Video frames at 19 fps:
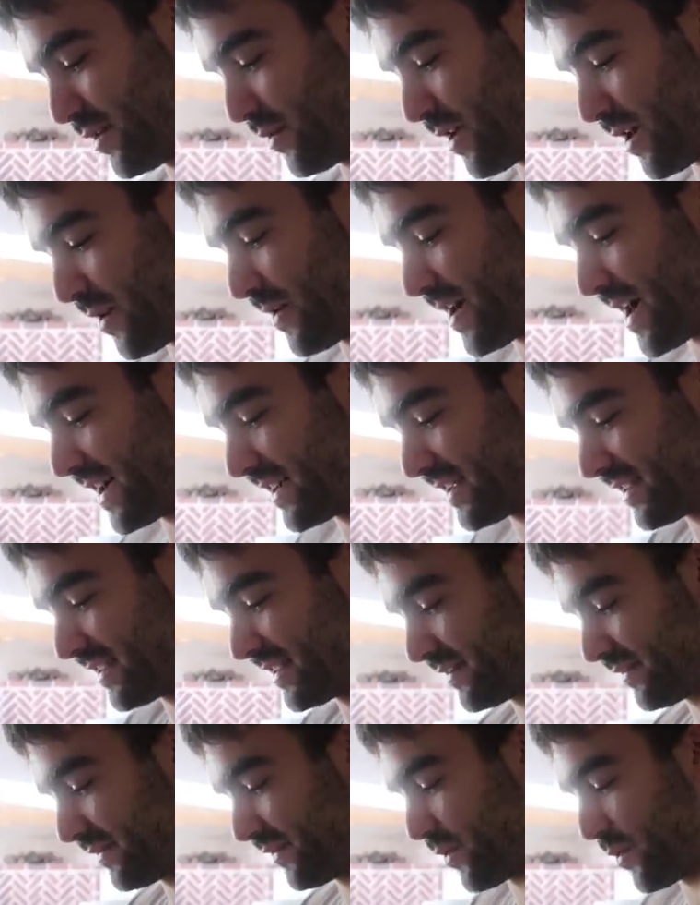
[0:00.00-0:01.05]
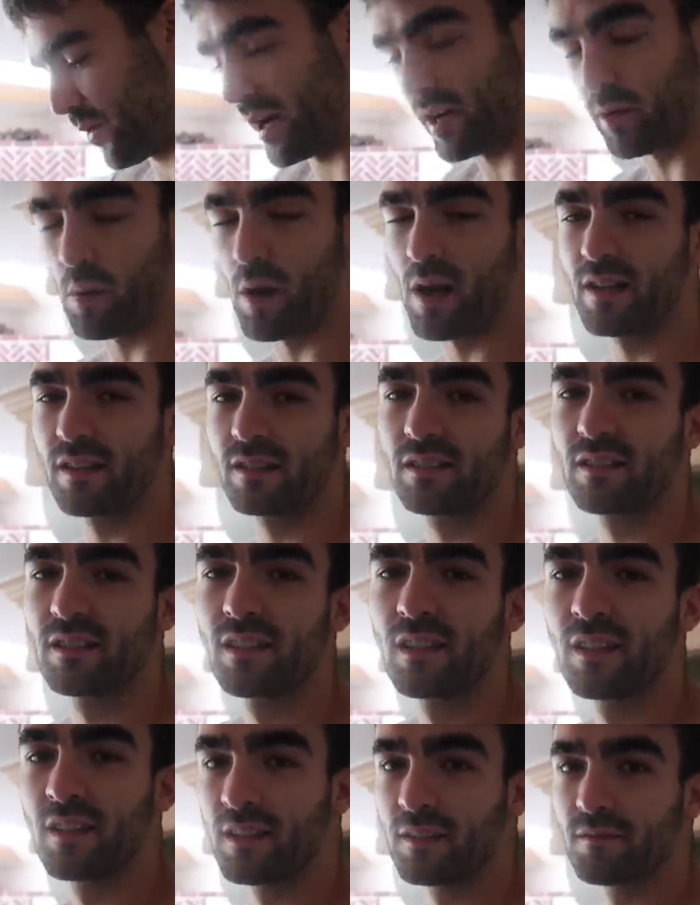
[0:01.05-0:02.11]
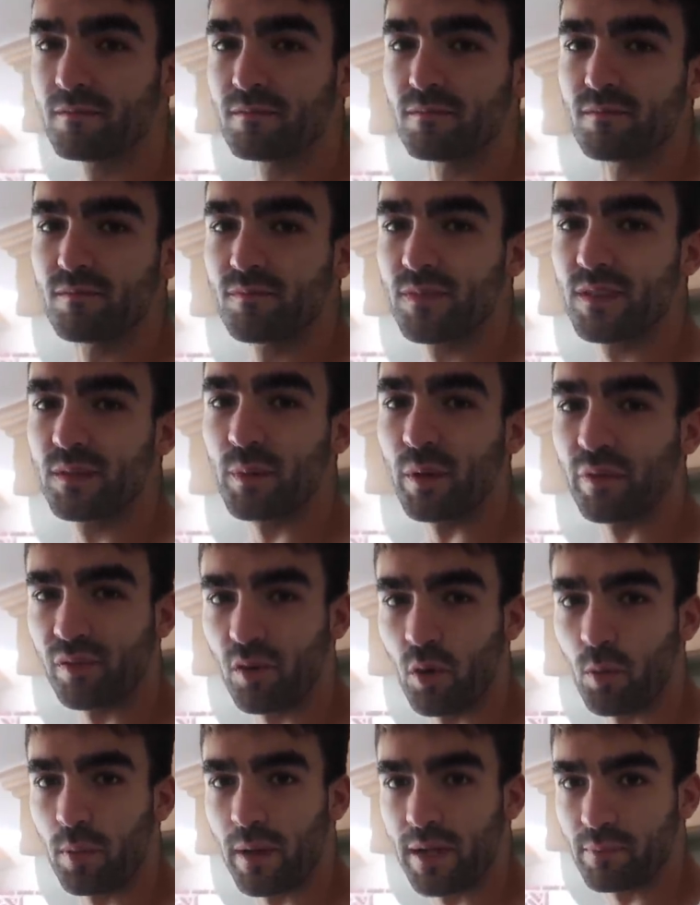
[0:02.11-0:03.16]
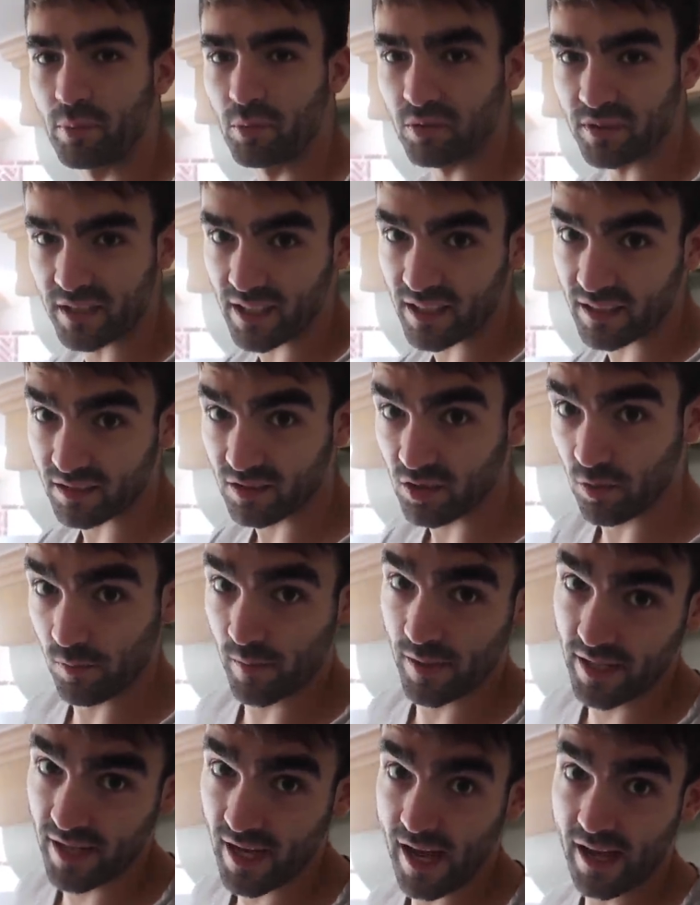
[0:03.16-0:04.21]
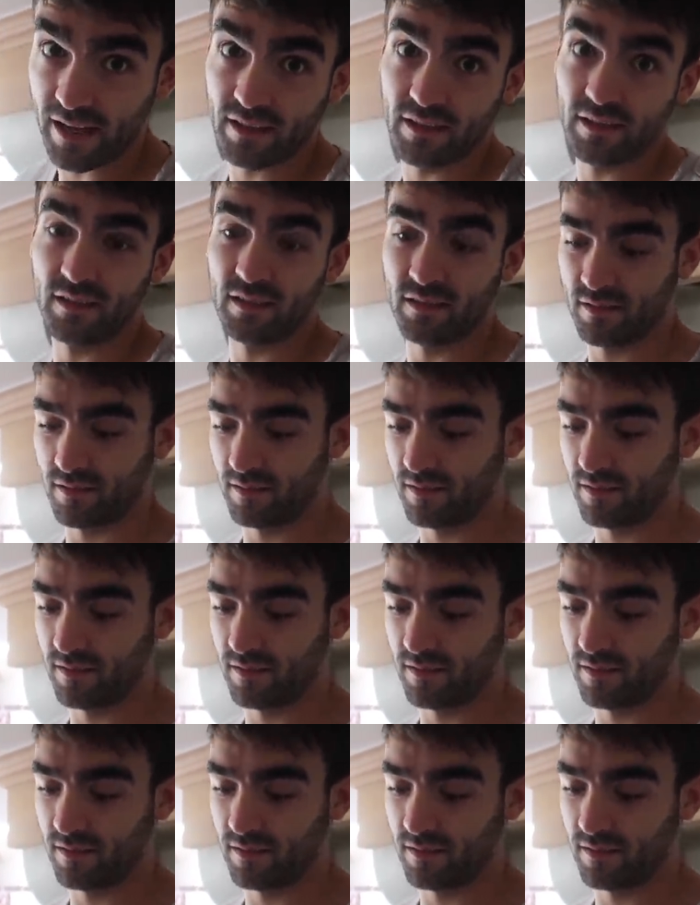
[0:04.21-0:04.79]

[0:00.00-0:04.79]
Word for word: two whole eggs, four egg whites. That's a lot. people say that's too many eggs.